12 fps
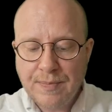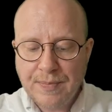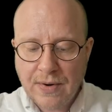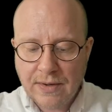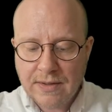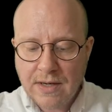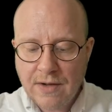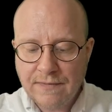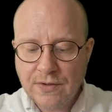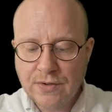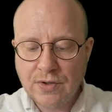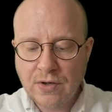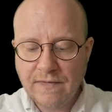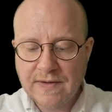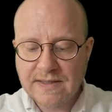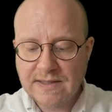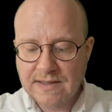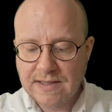part of your
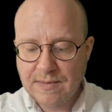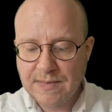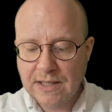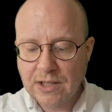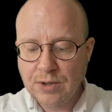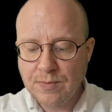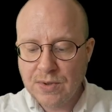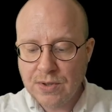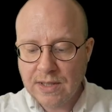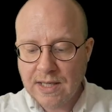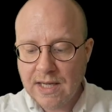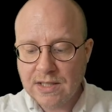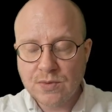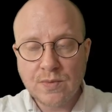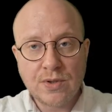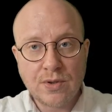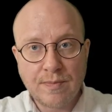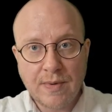nervous system that communicates
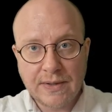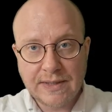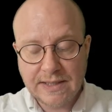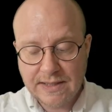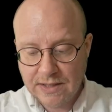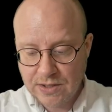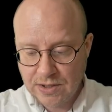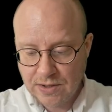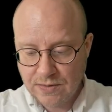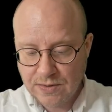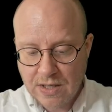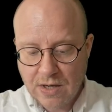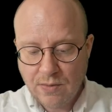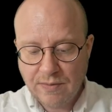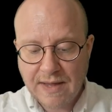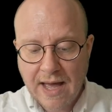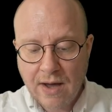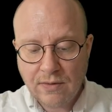with your body tissues
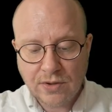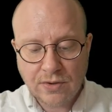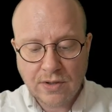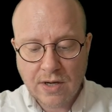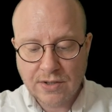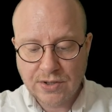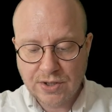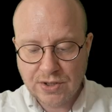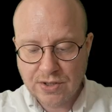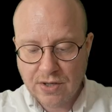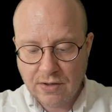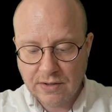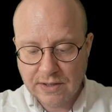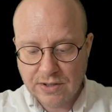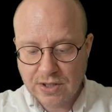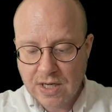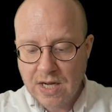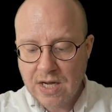without your conscious
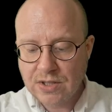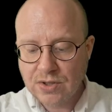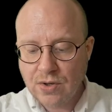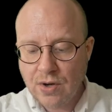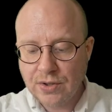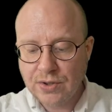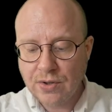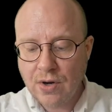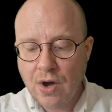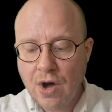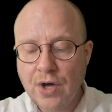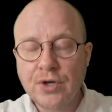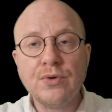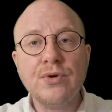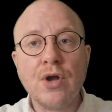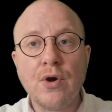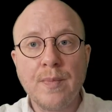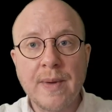knowledge is called your
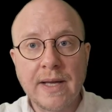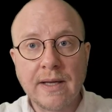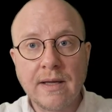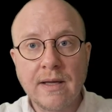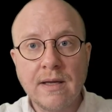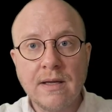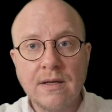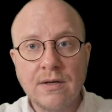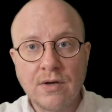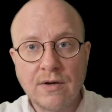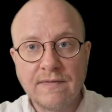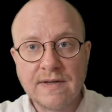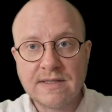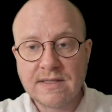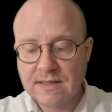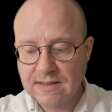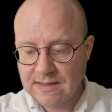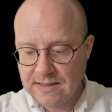autonomic nervous
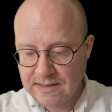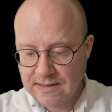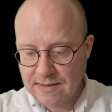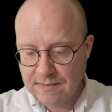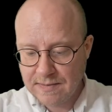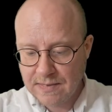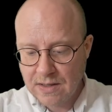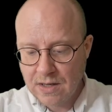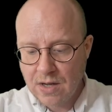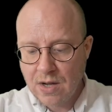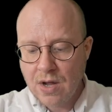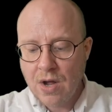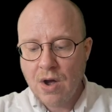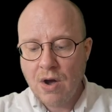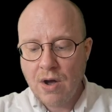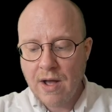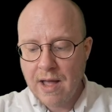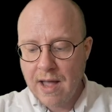system.
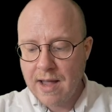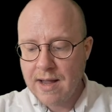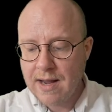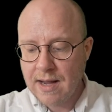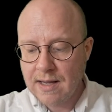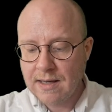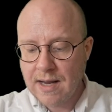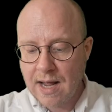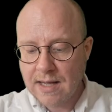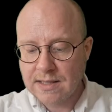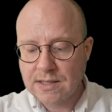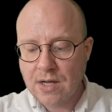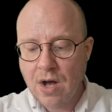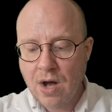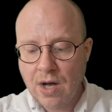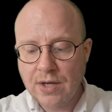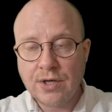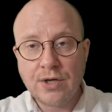ANS,
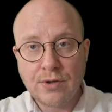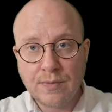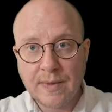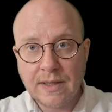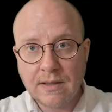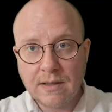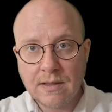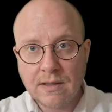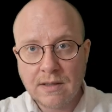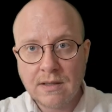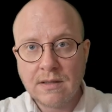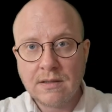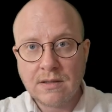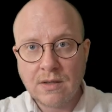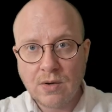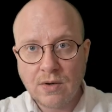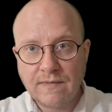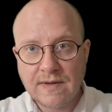autonomic
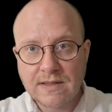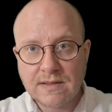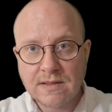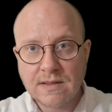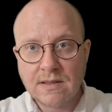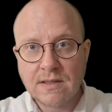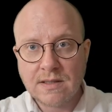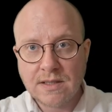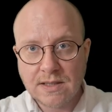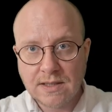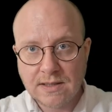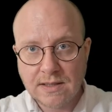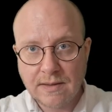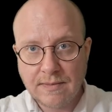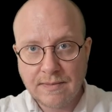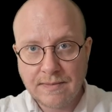nervous system.